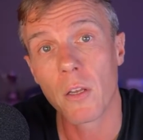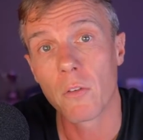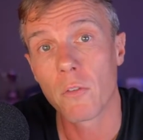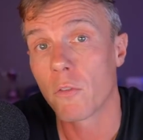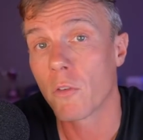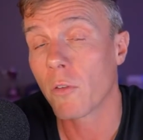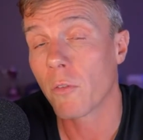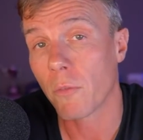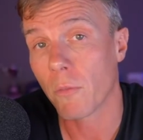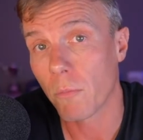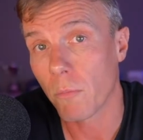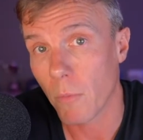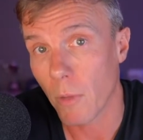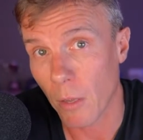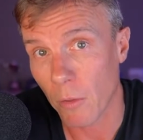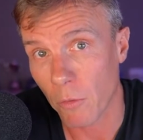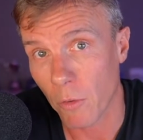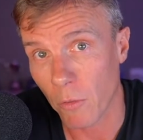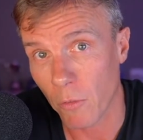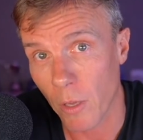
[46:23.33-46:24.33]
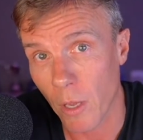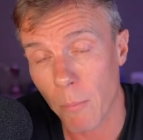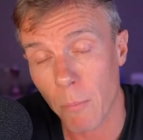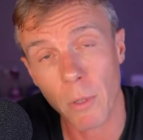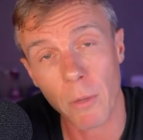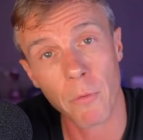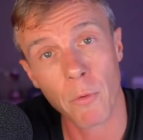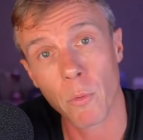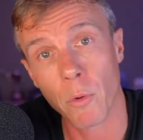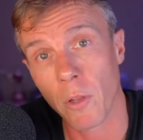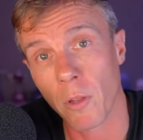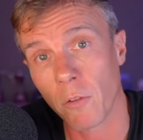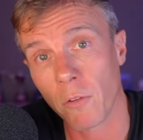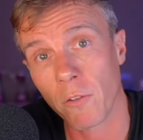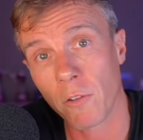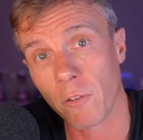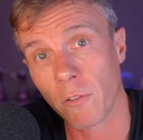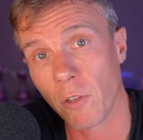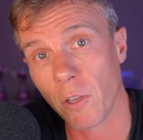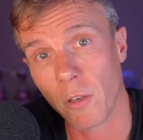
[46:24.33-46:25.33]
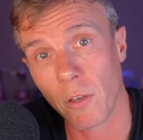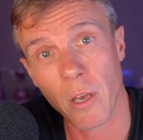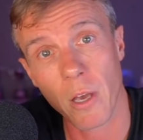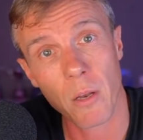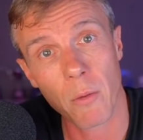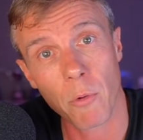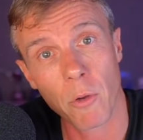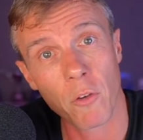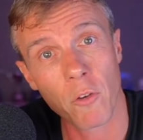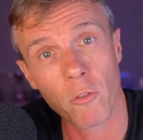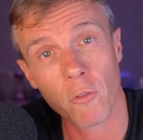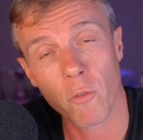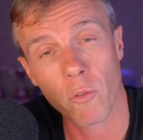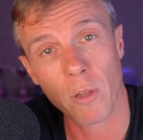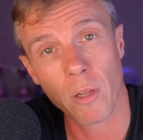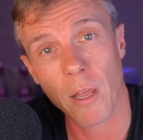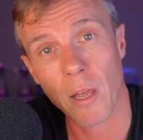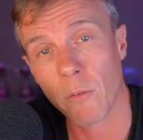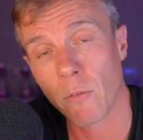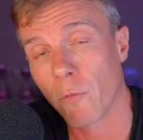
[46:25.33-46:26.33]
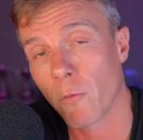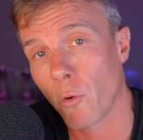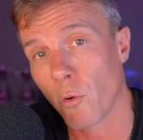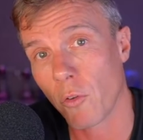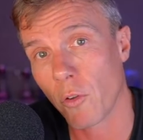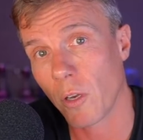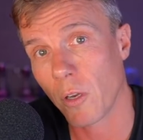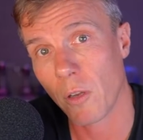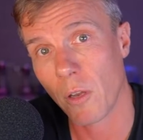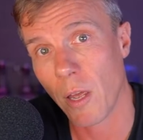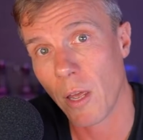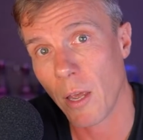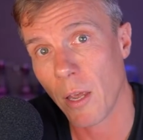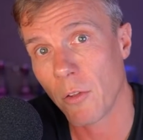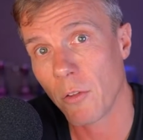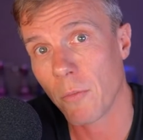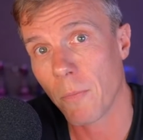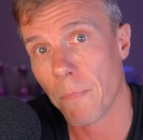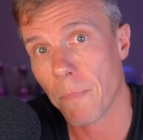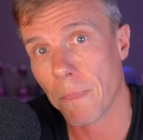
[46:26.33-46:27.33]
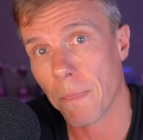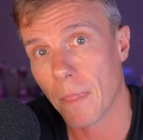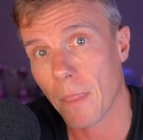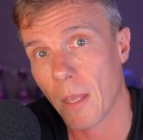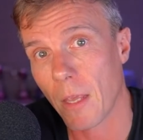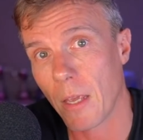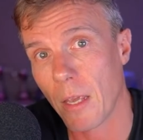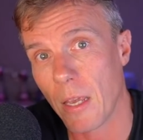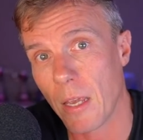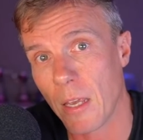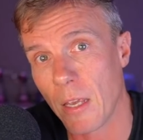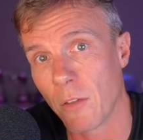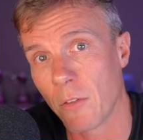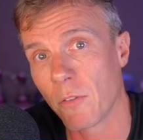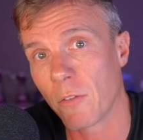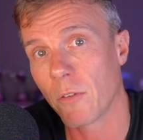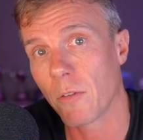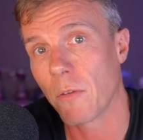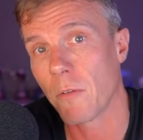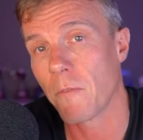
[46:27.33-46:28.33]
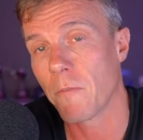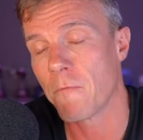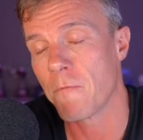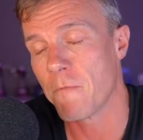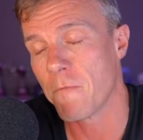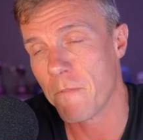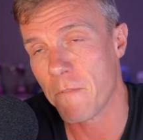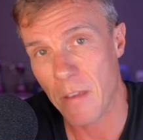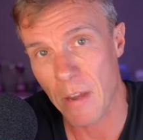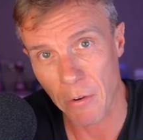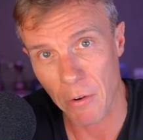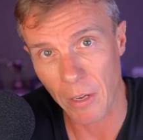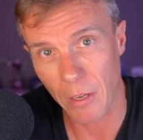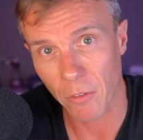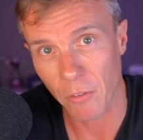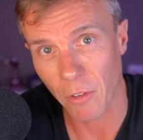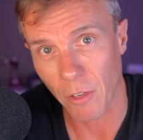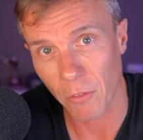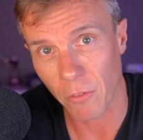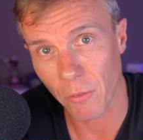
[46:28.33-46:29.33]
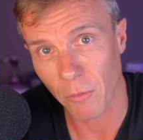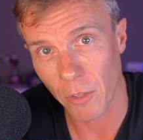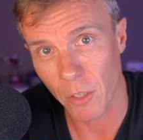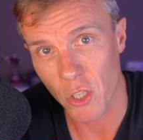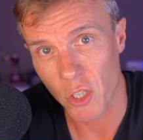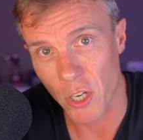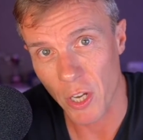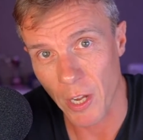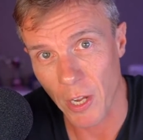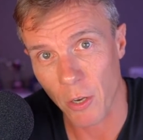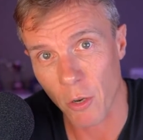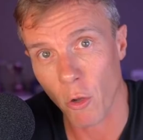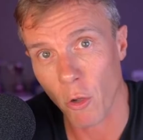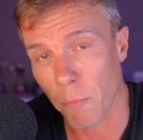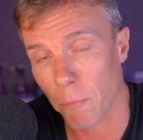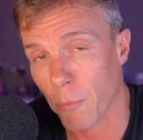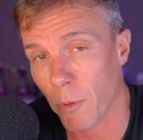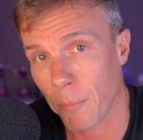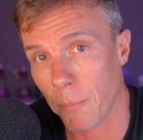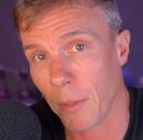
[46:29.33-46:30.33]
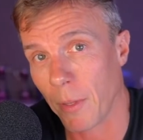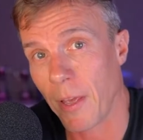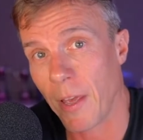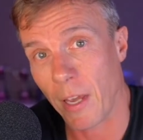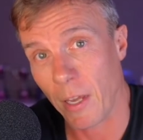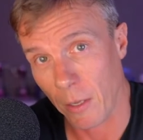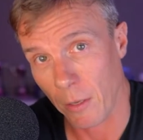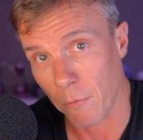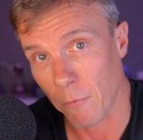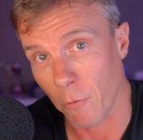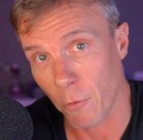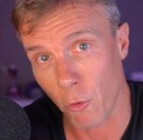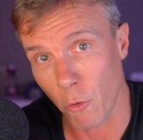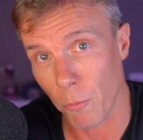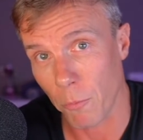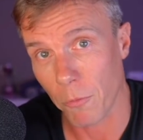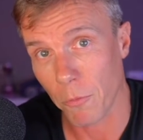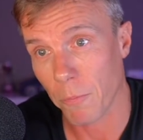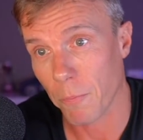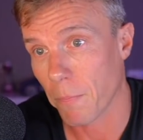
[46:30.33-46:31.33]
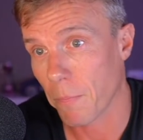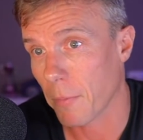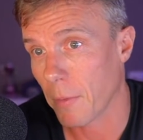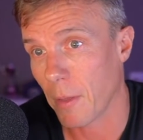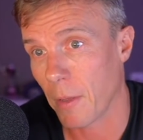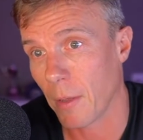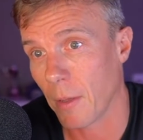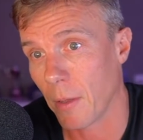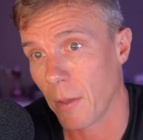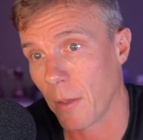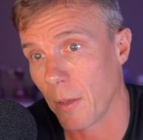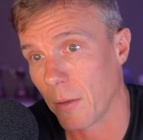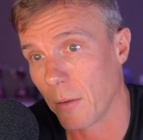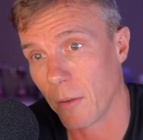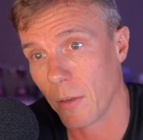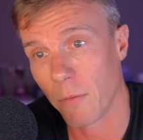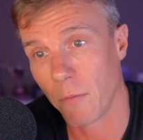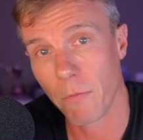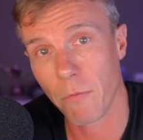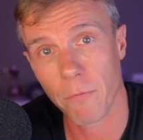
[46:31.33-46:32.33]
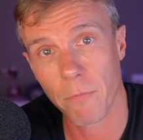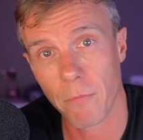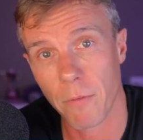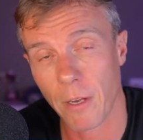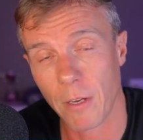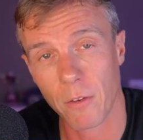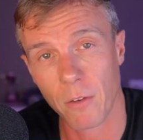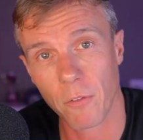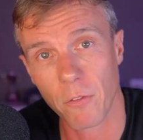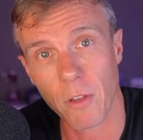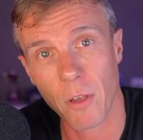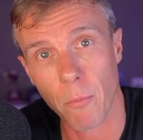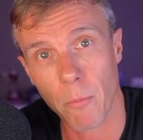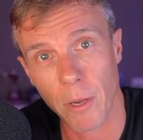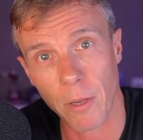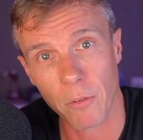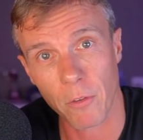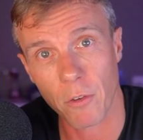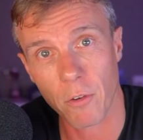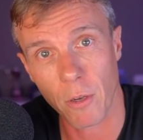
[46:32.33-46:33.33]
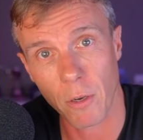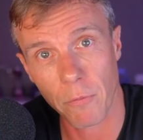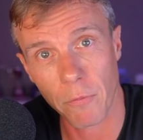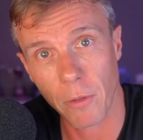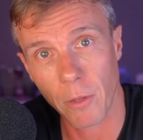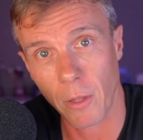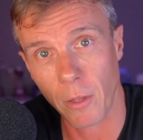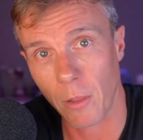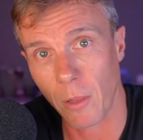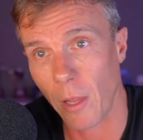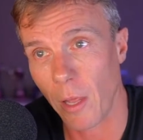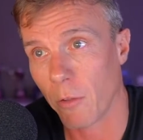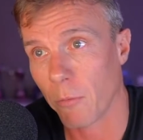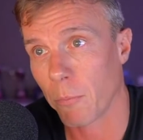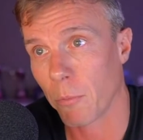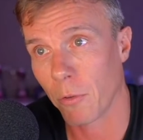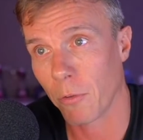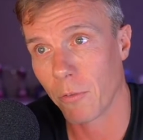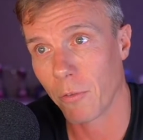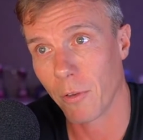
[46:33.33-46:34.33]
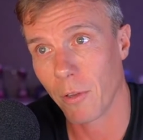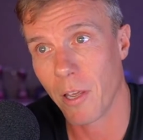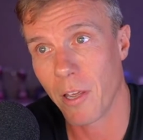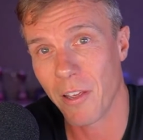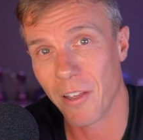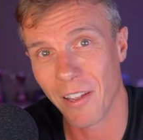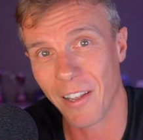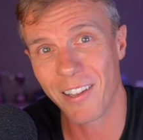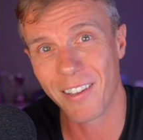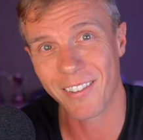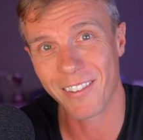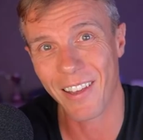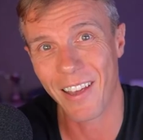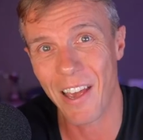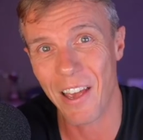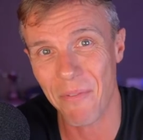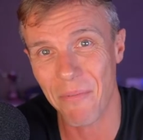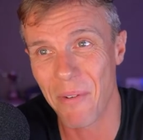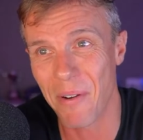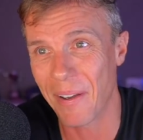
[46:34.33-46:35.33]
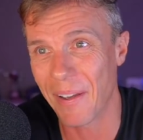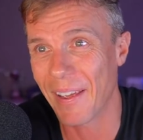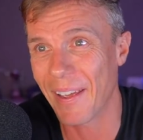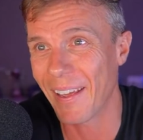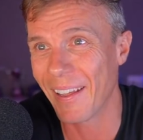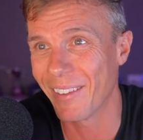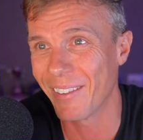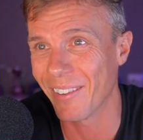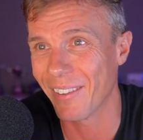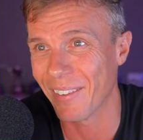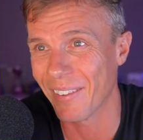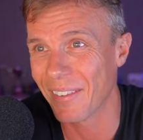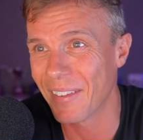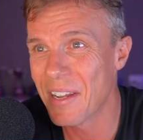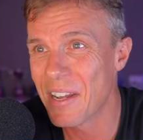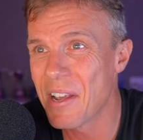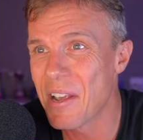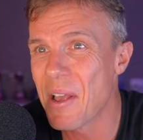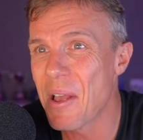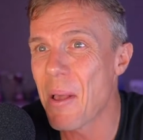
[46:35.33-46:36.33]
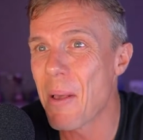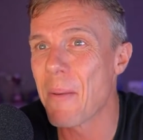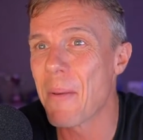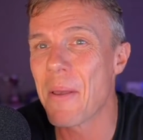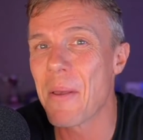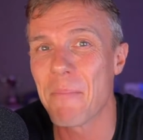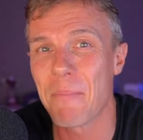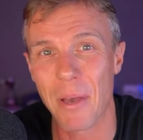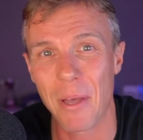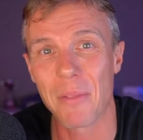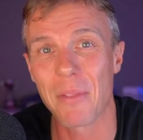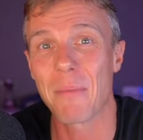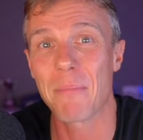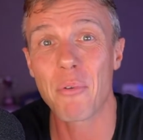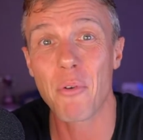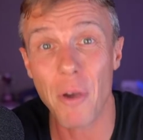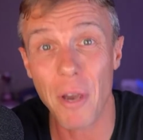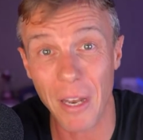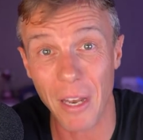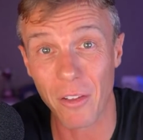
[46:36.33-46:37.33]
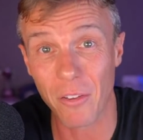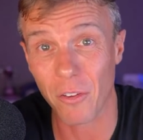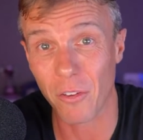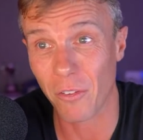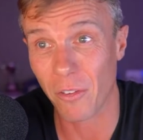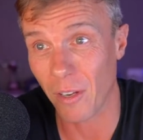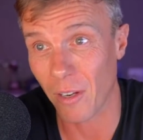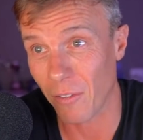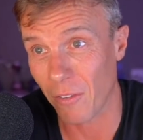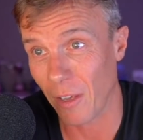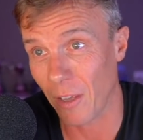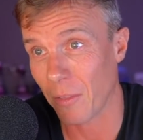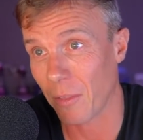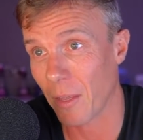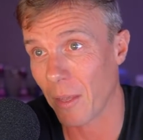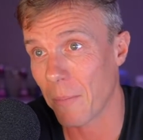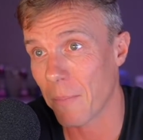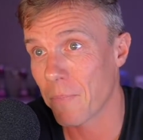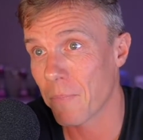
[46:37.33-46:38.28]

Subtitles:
Just as an example, every one of those 16 data breaches from the last 14 days is very extensively shared on popular hacking forums. And in fact, in some ways, I kind of feel like the last person to have my hands on it. But the point is that it's out there.